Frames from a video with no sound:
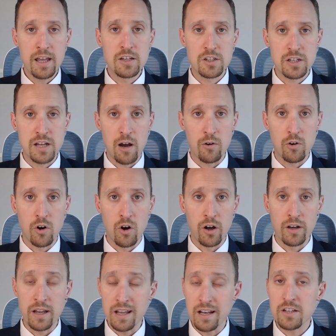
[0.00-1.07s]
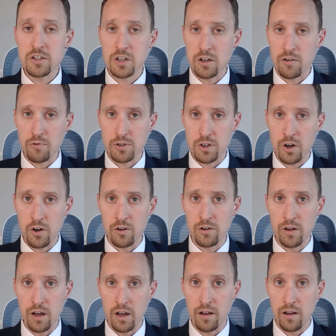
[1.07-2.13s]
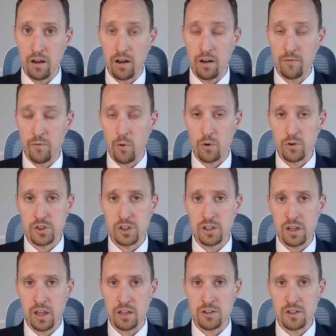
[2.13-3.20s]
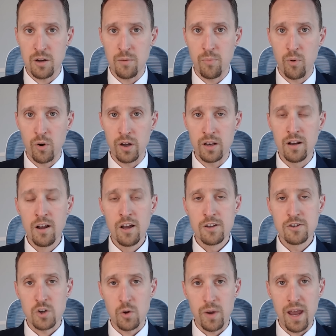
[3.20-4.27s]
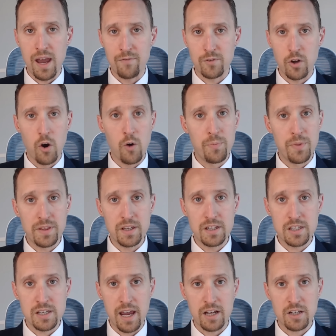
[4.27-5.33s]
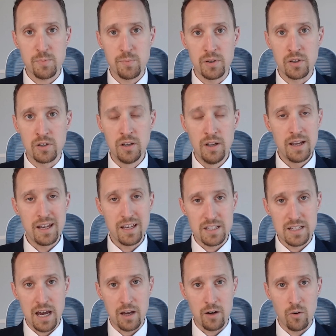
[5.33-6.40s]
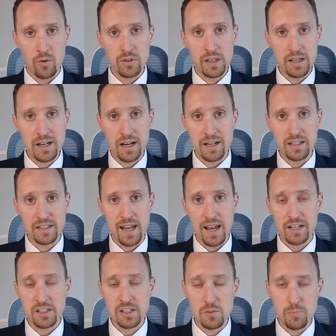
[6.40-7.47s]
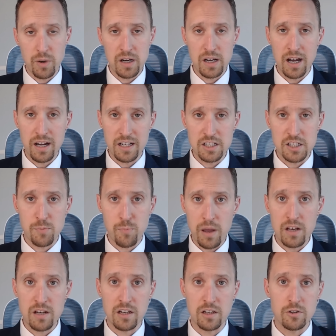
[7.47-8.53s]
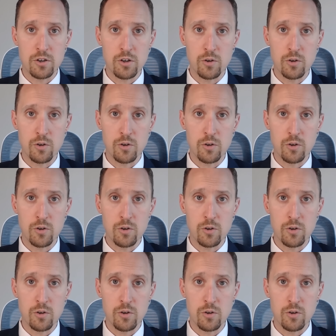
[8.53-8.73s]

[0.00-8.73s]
is now gone. It is going to return, unfortunately, at some point. So we have to hope that this tax bill is not only cutting taxes, but cutting spending